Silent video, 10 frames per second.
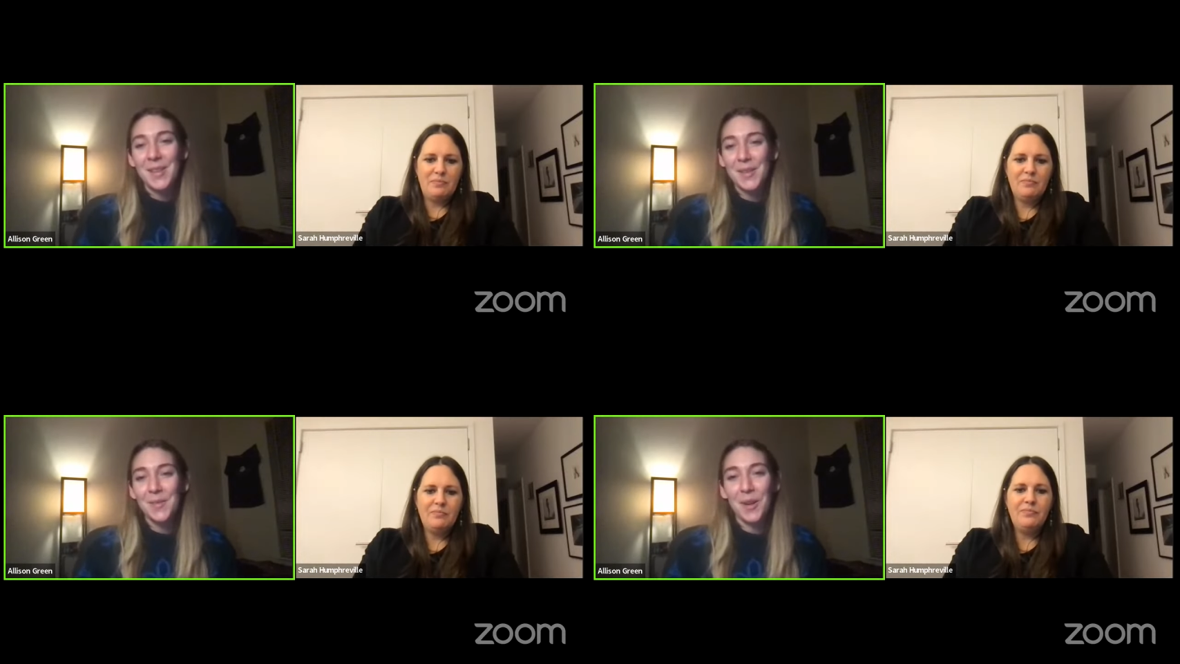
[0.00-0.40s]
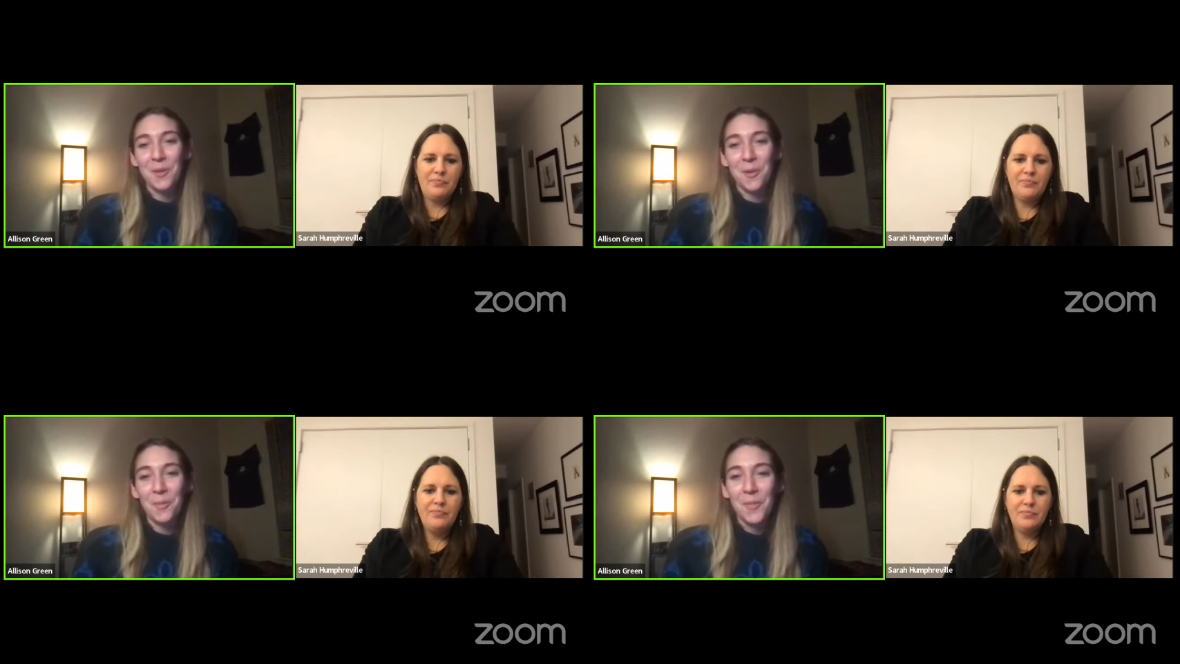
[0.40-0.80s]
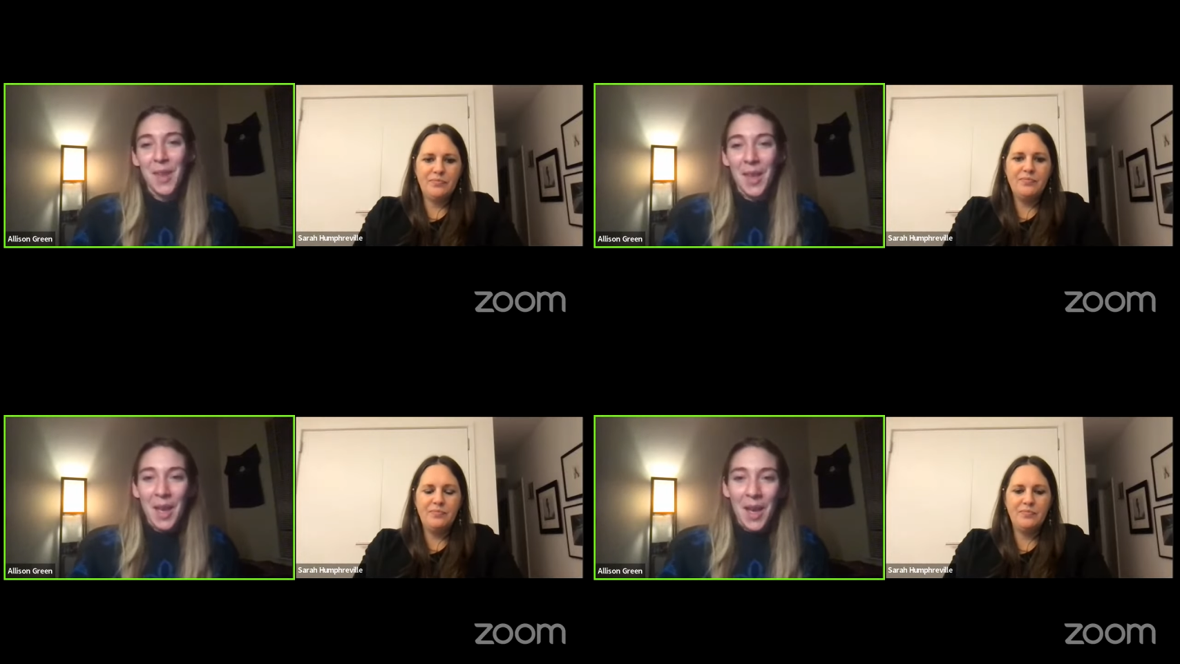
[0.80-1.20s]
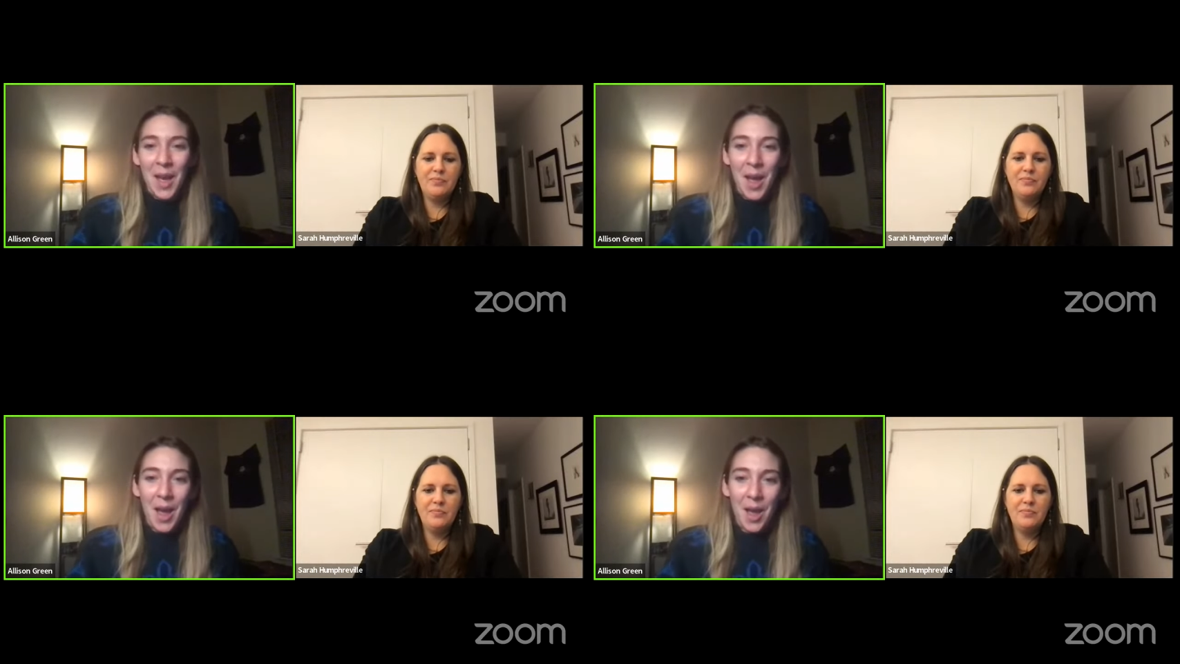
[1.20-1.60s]
Speaker 1: That's very cool.
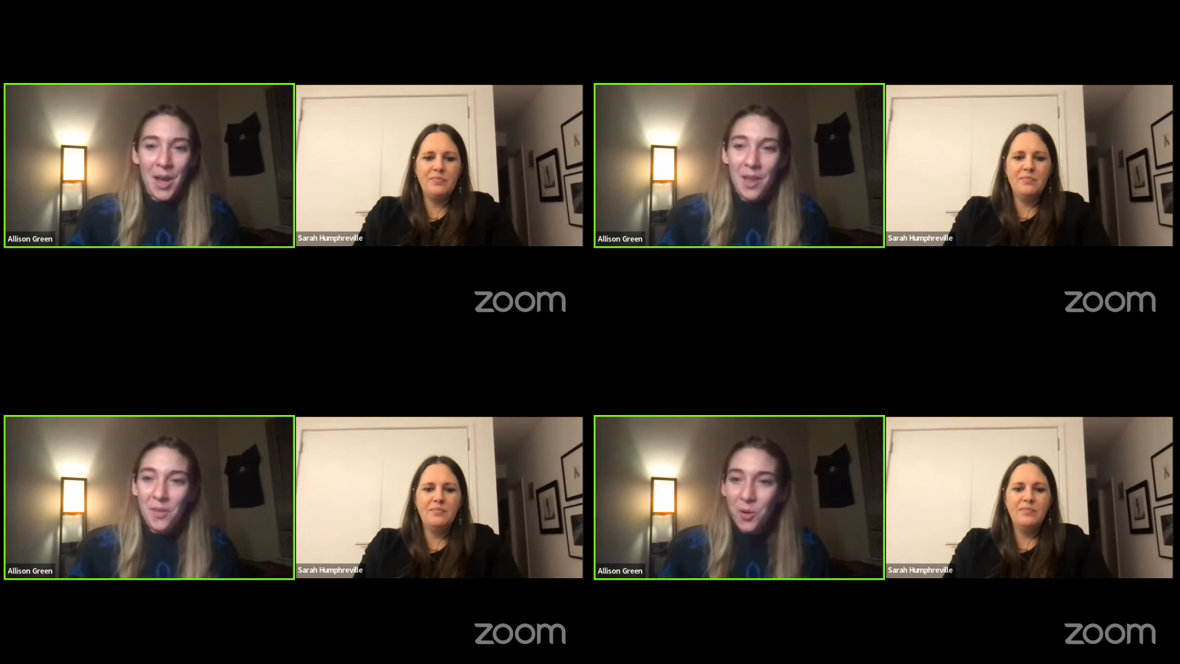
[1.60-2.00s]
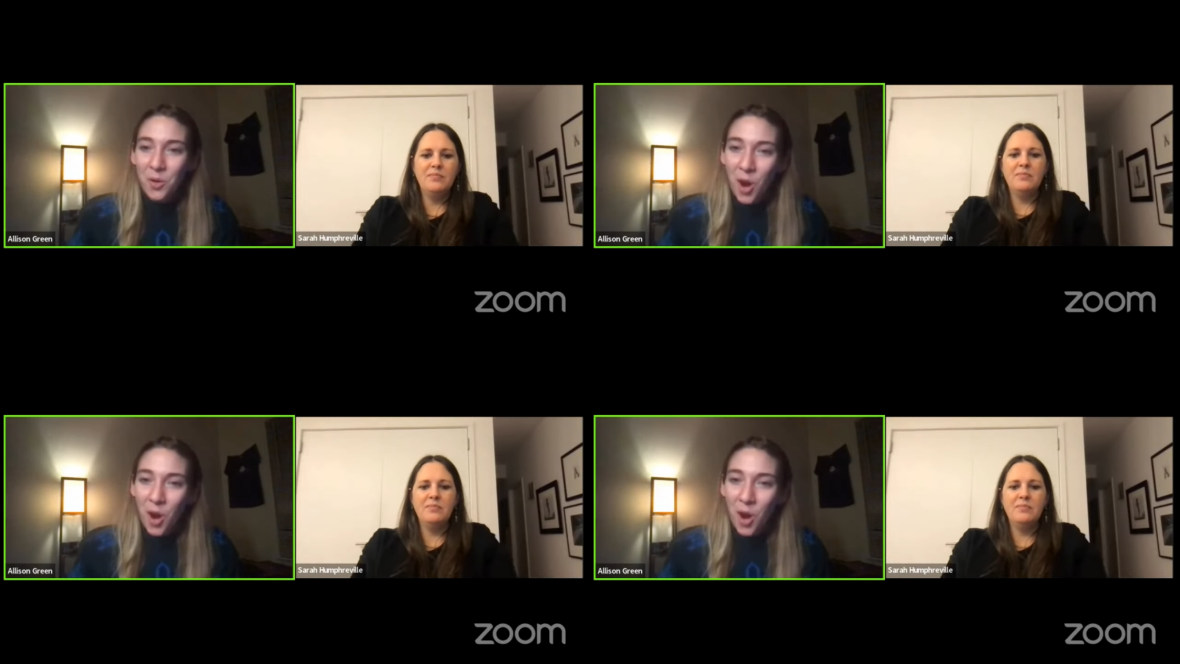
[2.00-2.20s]
Uh, another